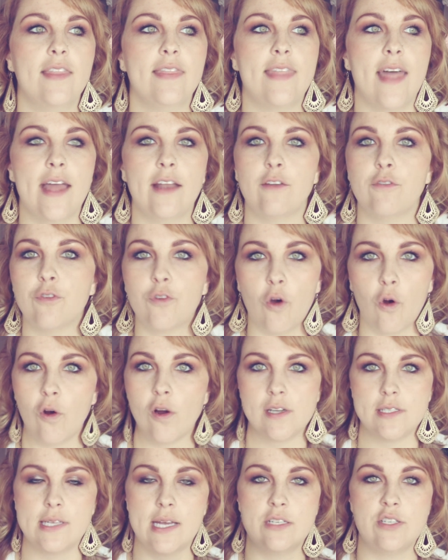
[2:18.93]
then, of
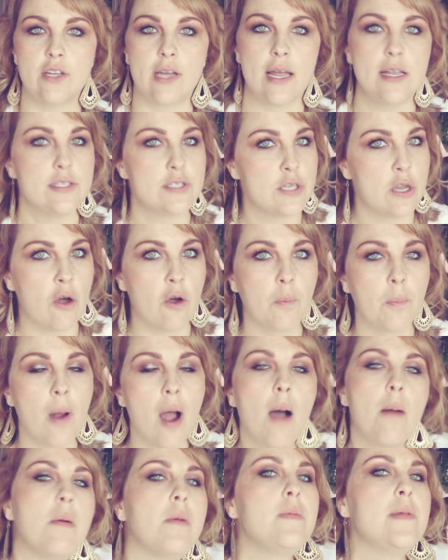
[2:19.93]
course, as you guys know,
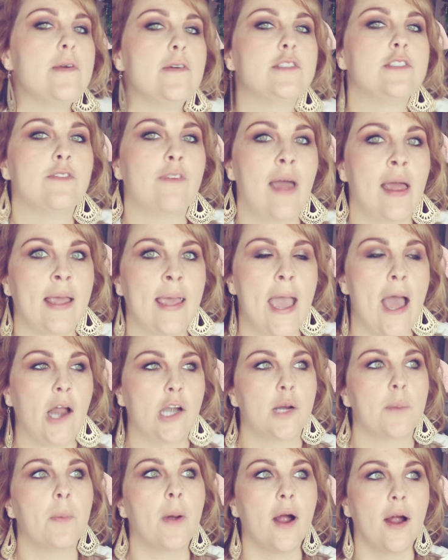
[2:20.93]
probably with divine
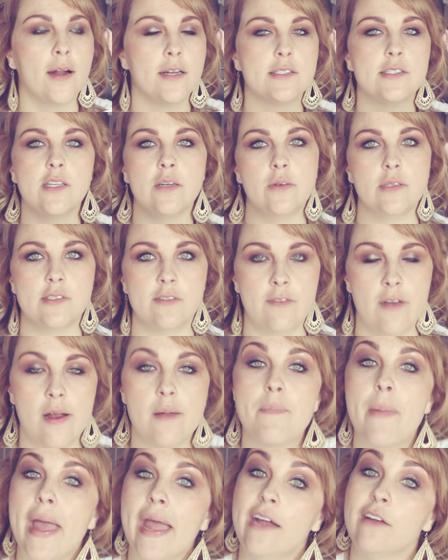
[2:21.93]
counterparts, there was a
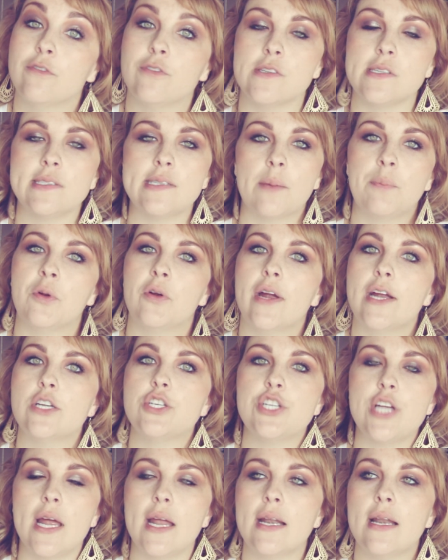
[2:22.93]
very painful
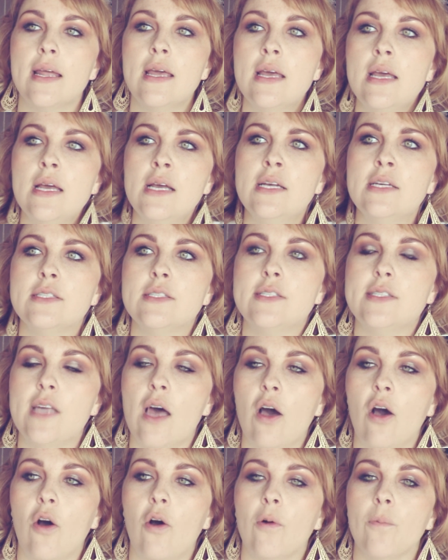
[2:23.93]
separation.
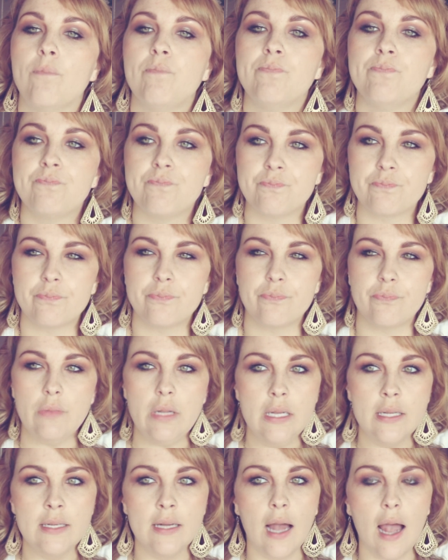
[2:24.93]
So
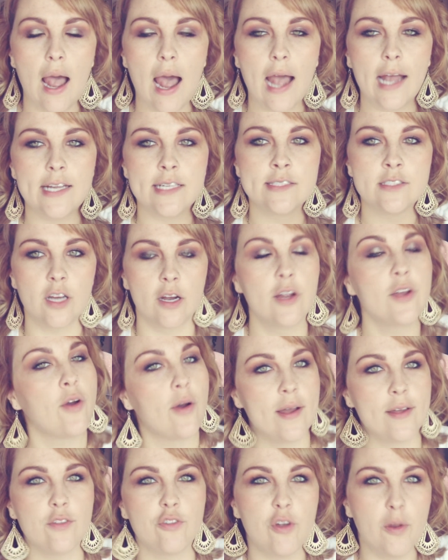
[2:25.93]
I started
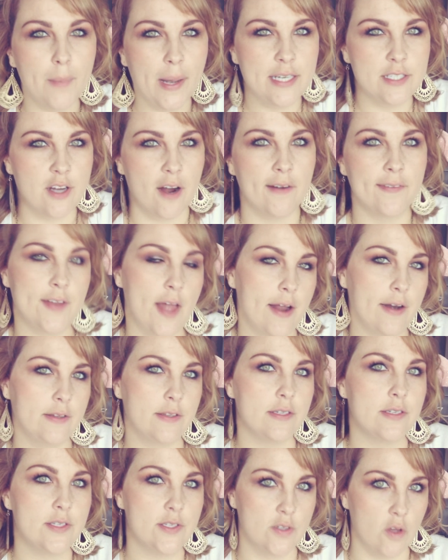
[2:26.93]
going through my dark night of
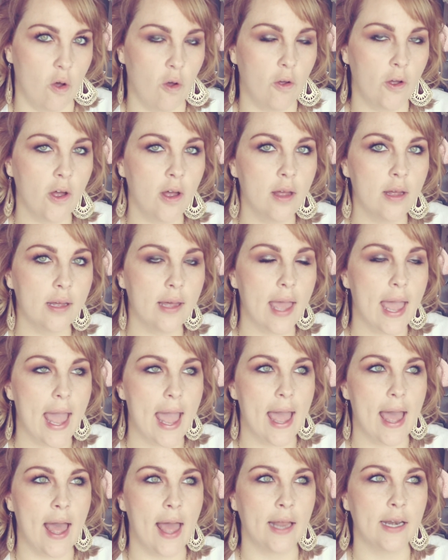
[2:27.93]
the soul,
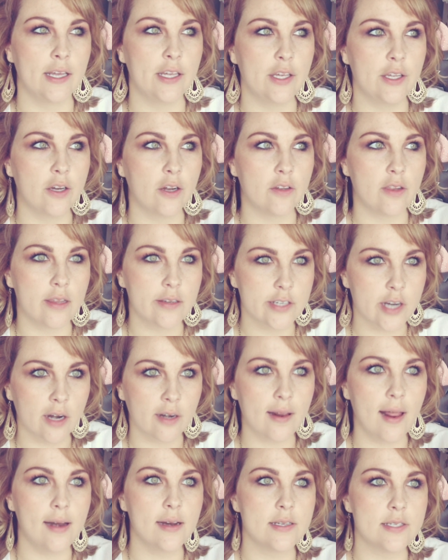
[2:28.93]
and the
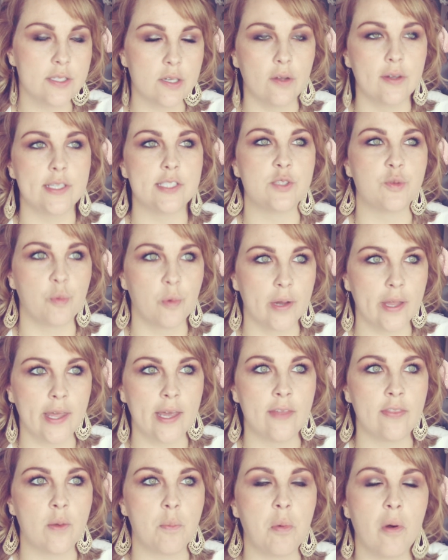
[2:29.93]
dark night of the soul is
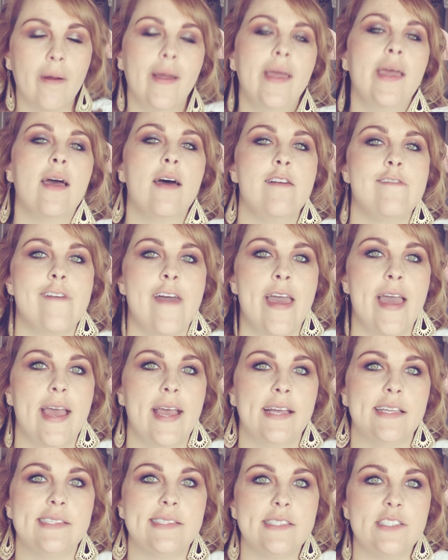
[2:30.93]
really, the point of it
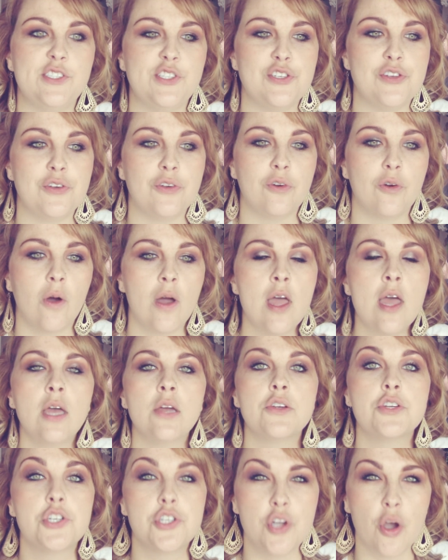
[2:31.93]
is to
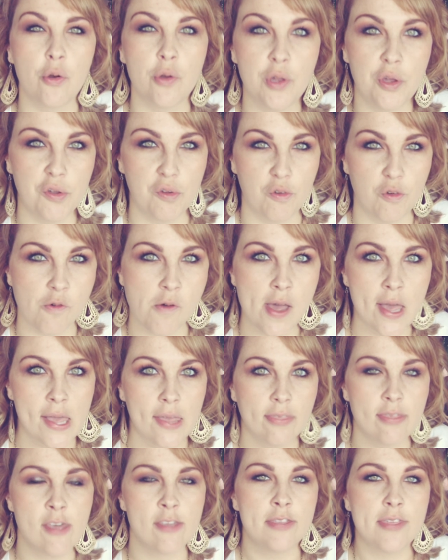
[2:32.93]
show you
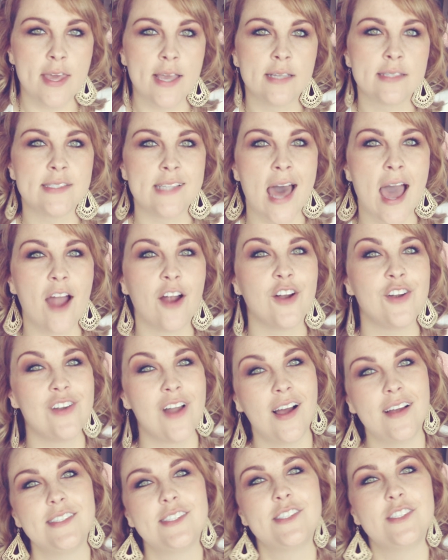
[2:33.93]
the things that are
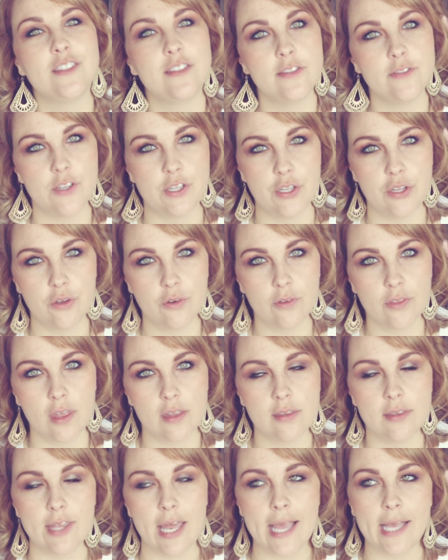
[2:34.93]
not serving you, the
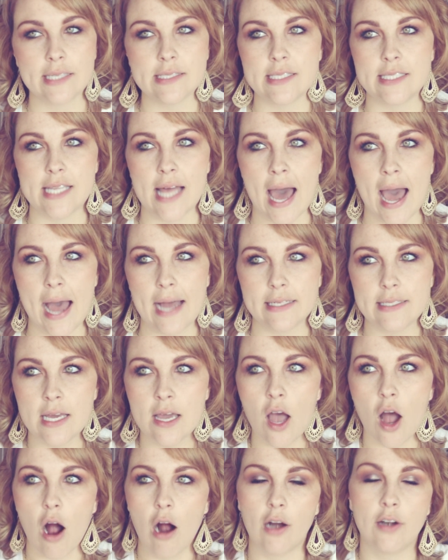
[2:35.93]
things that
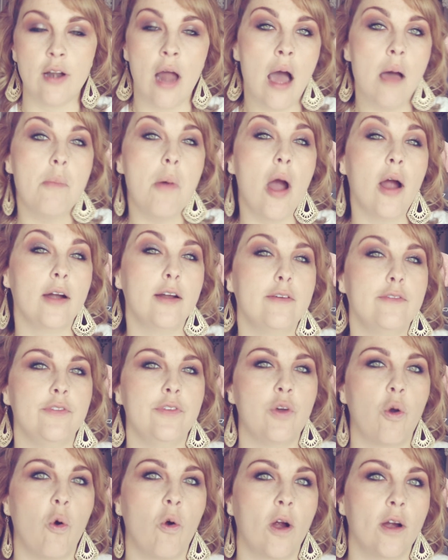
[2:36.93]
are not part of
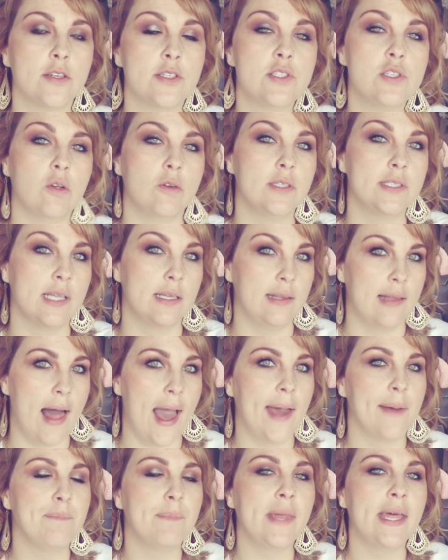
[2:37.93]
your soul's
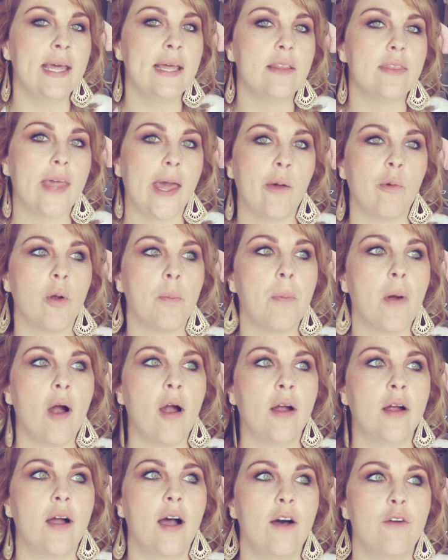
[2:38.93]
alignment. They were
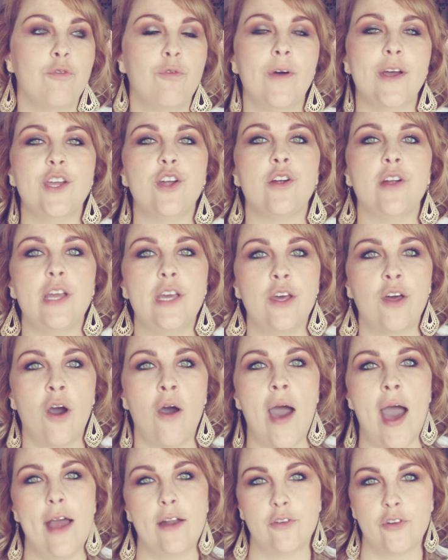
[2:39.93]
part of what your ego
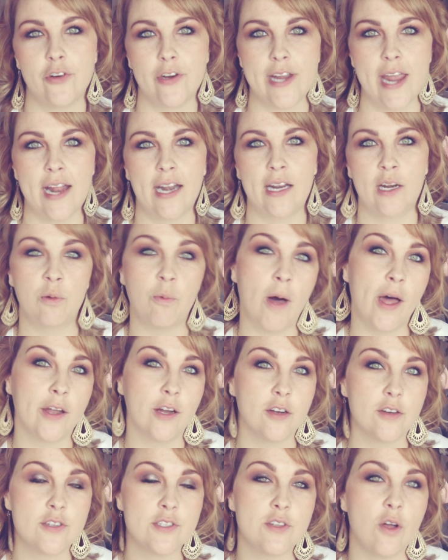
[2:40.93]
had created while
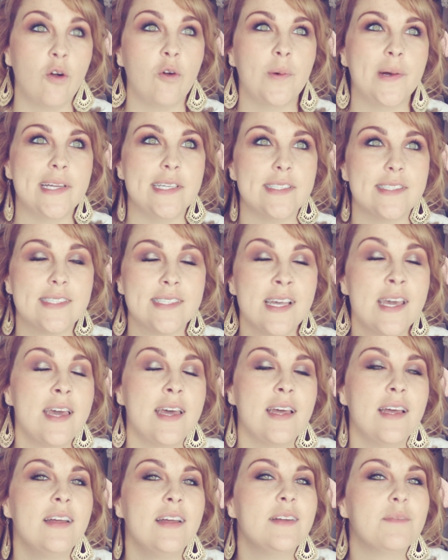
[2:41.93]
your soul was
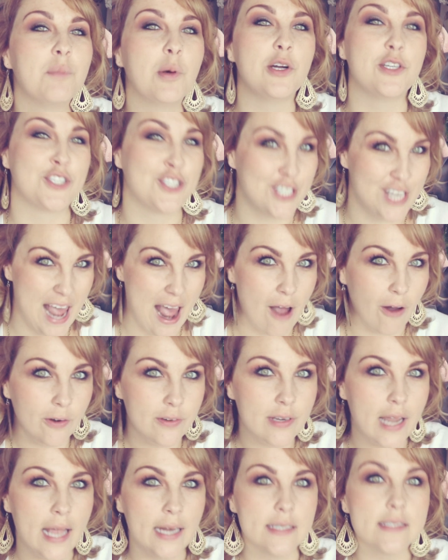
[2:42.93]
pushed
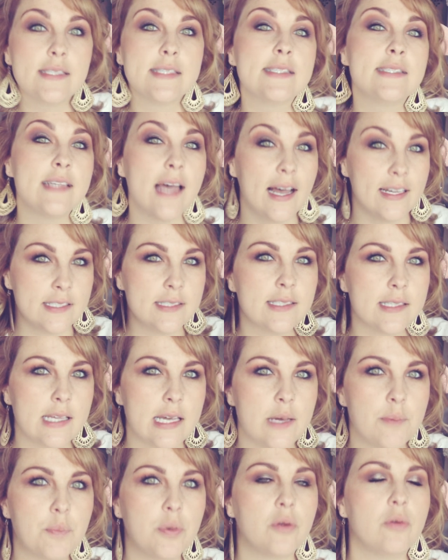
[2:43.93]
down and
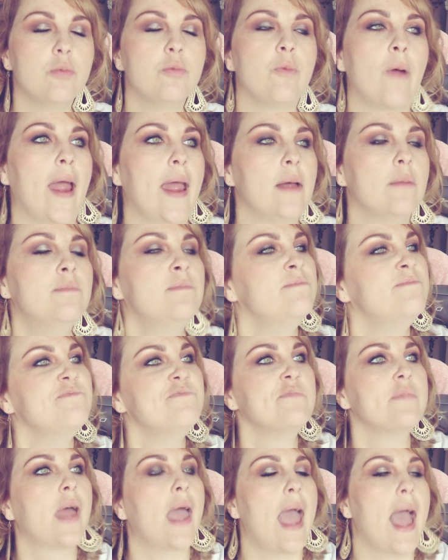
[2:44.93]
asleep, right?
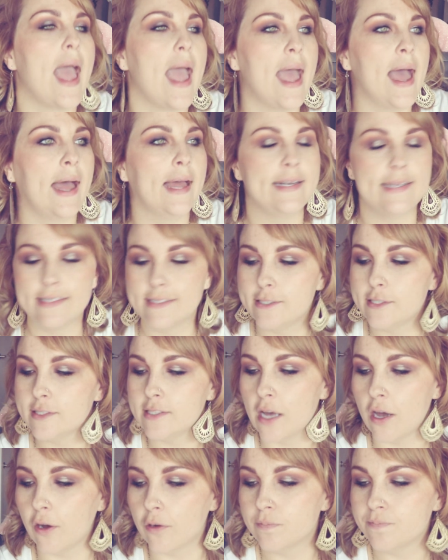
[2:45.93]
And
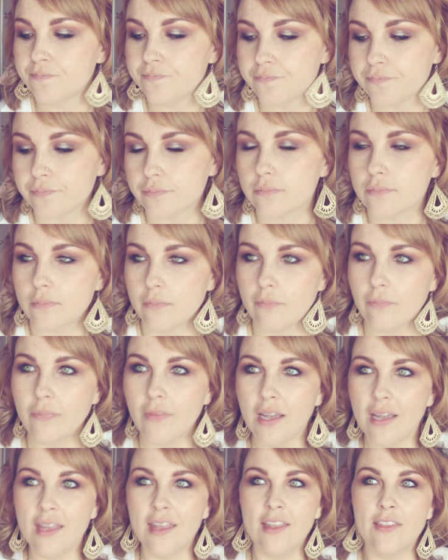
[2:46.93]
so
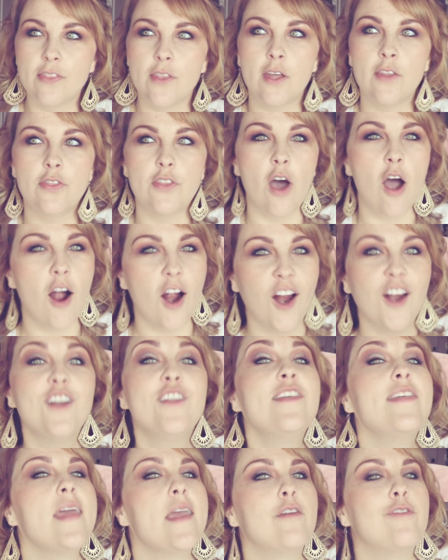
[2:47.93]
the hard
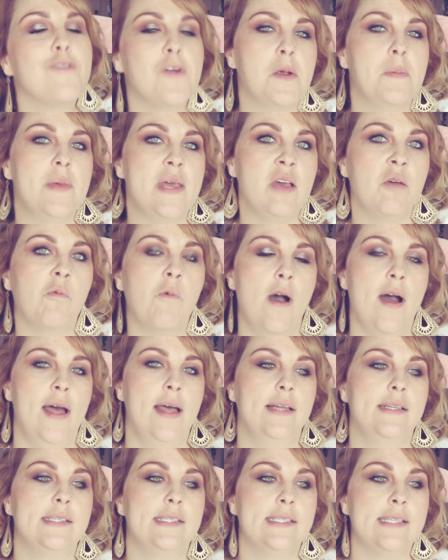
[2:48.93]
thing for me
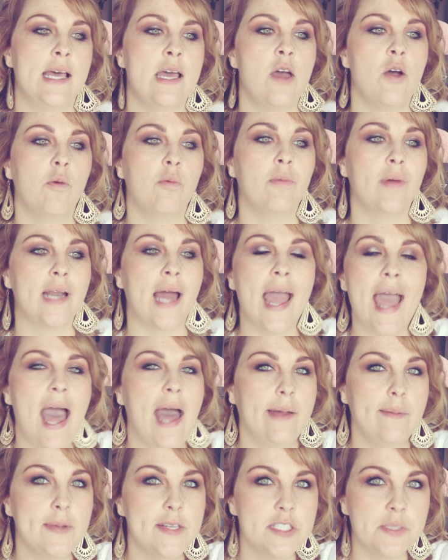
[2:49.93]
was when I
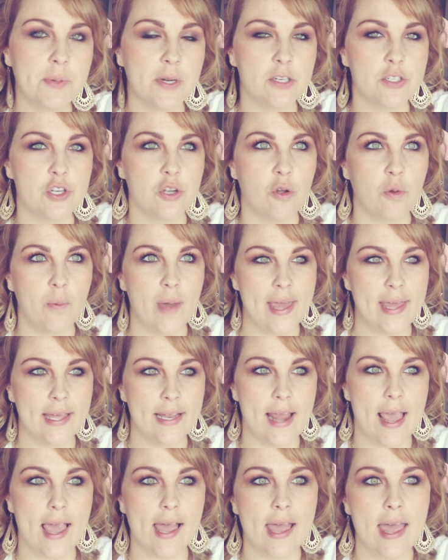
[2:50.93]
had my spiritual
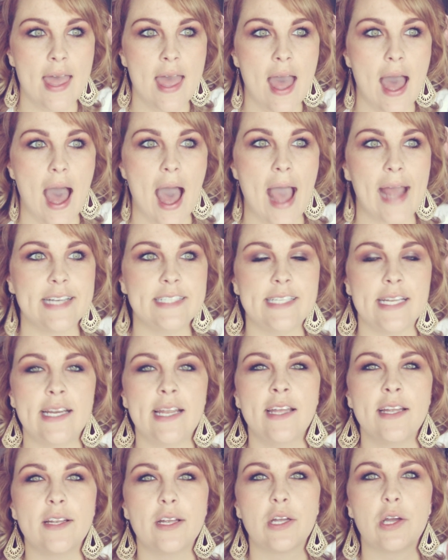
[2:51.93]
awakening, I
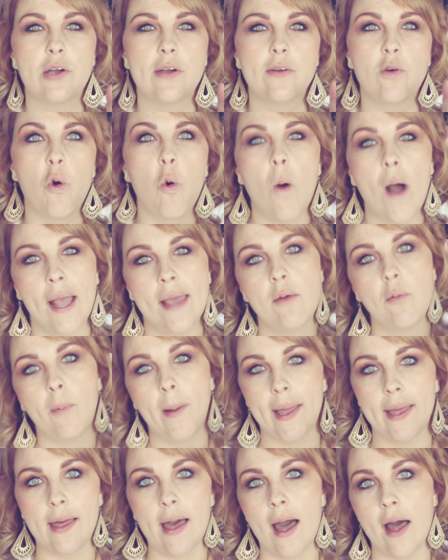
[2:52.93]
didn't quite
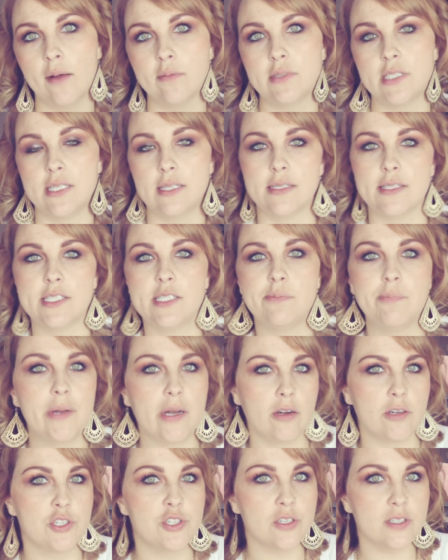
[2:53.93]
wake up to the
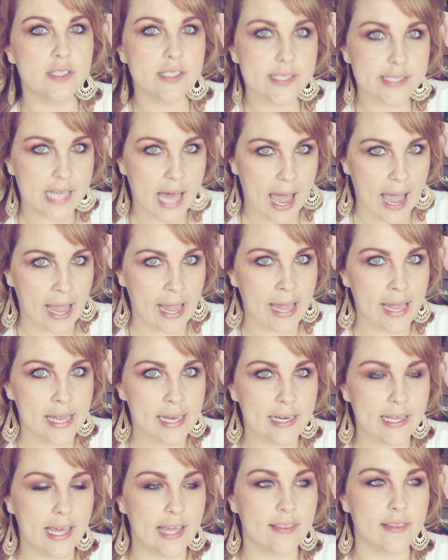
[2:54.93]
spiritual
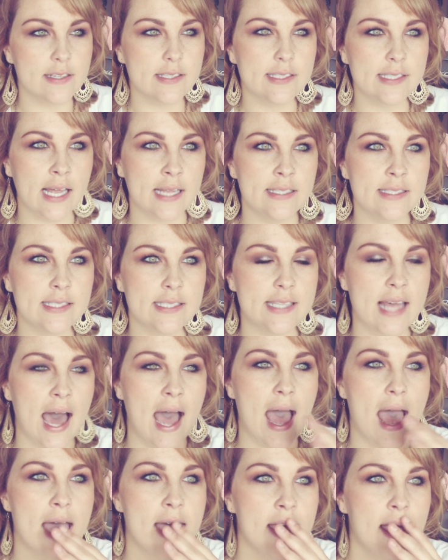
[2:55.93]
side, in the sense
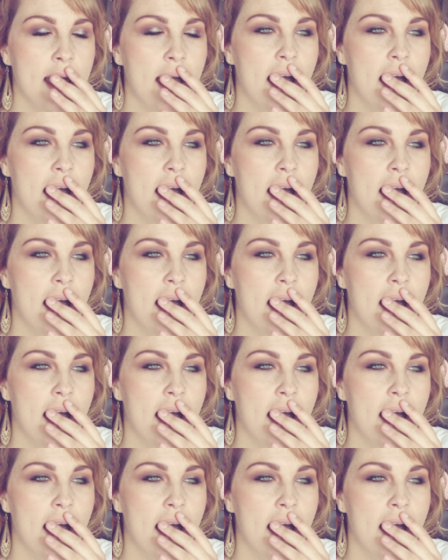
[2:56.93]
that